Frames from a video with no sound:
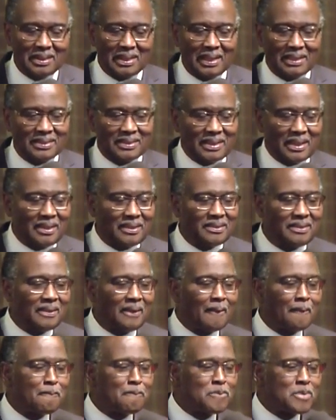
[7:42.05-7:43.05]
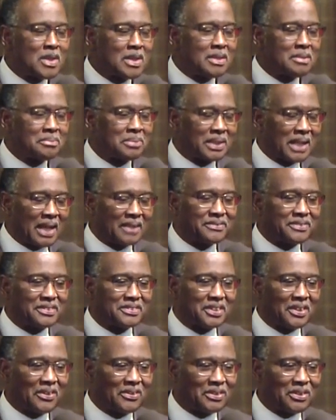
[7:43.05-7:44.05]
And then, but after
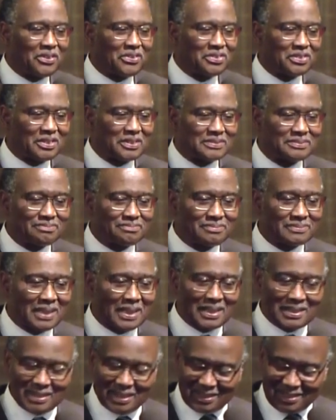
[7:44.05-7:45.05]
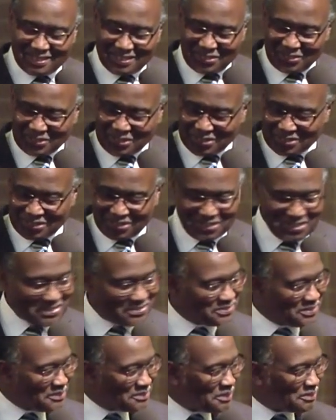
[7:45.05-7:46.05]
it's all over, hallelujah, you hear
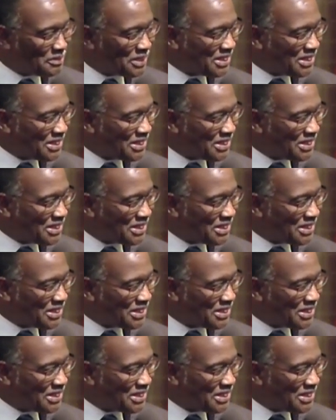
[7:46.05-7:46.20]
from them.